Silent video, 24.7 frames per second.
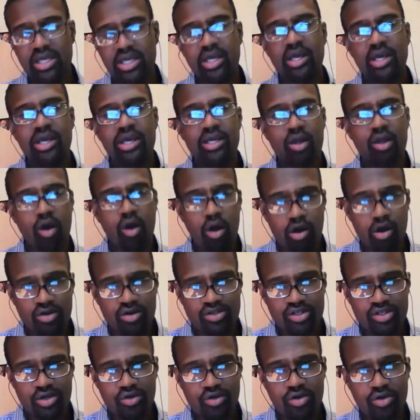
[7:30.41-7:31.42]
And
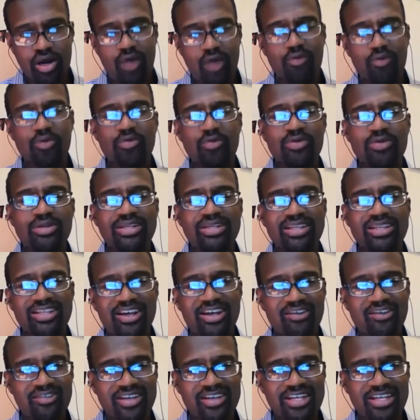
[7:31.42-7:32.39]
also, I would really love it